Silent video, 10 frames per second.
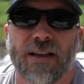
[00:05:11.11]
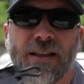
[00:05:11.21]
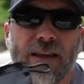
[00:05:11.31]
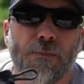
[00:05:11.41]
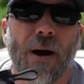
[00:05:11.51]

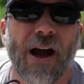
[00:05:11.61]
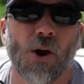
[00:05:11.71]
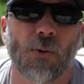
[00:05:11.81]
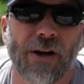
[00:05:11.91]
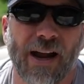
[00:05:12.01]
the
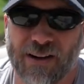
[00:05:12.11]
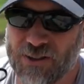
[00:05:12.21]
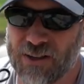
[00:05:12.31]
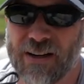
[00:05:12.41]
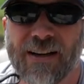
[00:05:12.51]

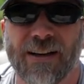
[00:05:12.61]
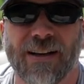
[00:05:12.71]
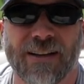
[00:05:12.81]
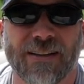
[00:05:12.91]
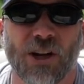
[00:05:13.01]
bioreactor,
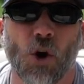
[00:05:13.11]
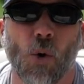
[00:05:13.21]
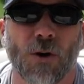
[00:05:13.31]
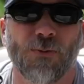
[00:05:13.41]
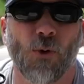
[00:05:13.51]
the
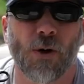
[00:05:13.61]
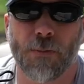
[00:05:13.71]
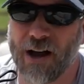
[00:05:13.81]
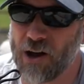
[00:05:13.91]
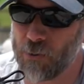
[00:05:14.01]
Core 4
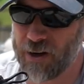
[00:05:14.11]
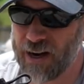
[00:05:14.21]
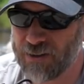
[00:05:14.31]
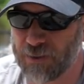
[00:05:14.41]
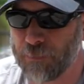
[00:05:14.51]

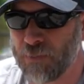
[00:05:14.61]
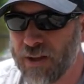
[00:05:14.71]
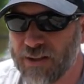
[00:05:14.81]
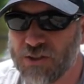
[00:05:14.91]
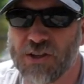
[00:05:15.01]
bioreactor.
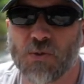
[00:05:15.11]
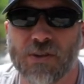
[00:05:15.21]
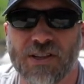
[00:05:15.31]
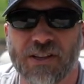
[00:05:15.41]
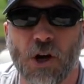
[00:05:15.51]
So this
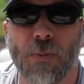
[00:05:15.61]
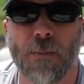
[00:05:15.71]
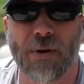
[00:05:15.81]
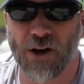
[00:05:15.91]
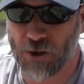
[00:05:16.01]
one's a little
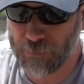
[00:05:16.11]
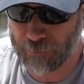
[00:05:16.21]
bit bigger.